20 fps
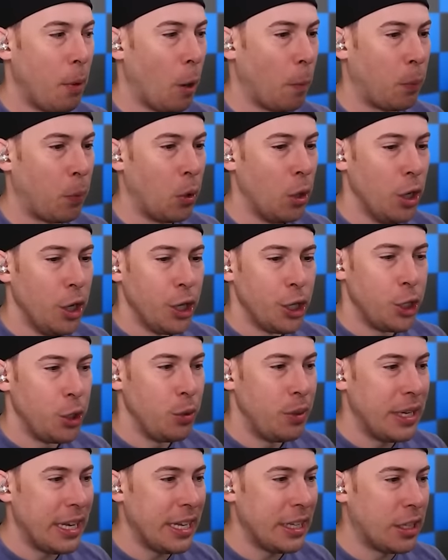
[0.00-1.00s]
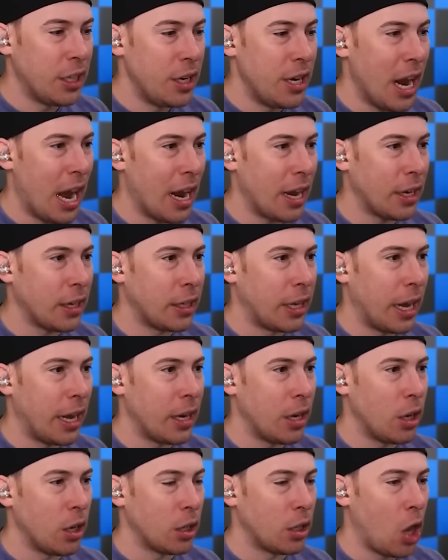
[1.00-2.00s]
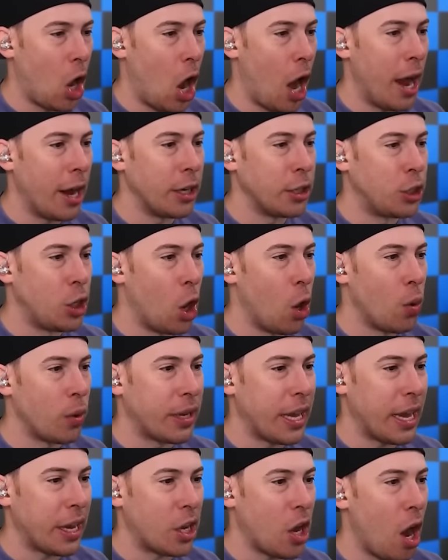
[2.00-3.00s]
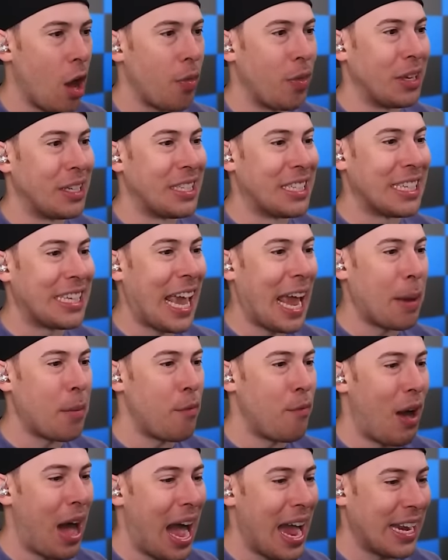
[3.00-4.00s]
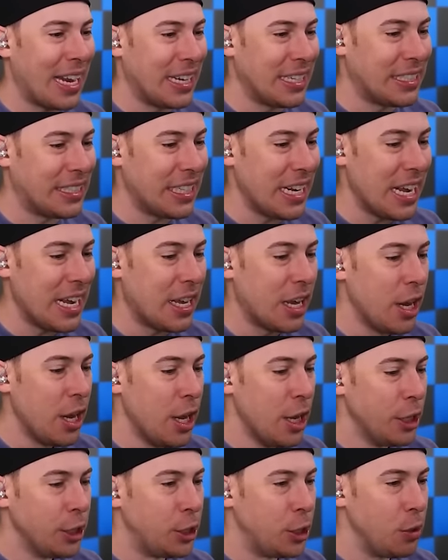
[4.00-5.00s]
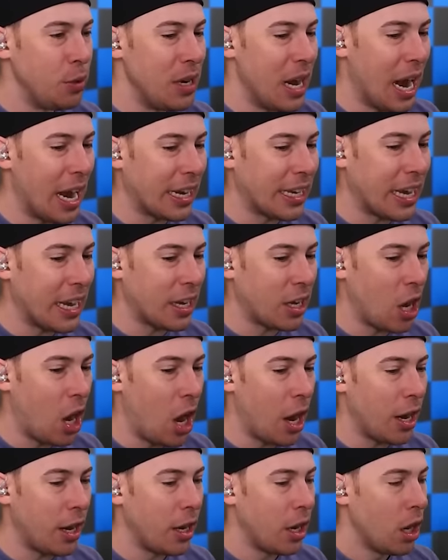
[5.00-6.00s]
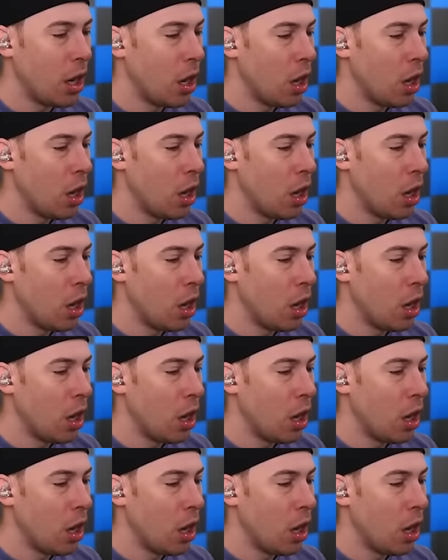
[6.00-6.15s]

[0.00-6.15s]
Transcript: Purple, you need to not get caught. Don't get caught. This is a game of hide and seek. Do not get caught.